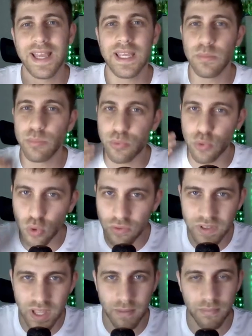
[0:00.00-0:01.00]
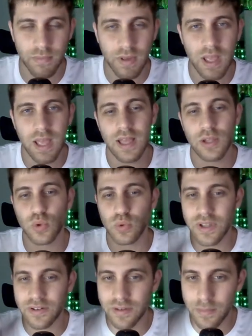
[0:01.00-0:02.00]
improve them to
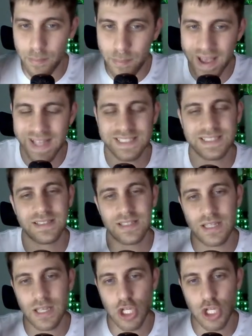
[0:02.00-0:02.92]
their best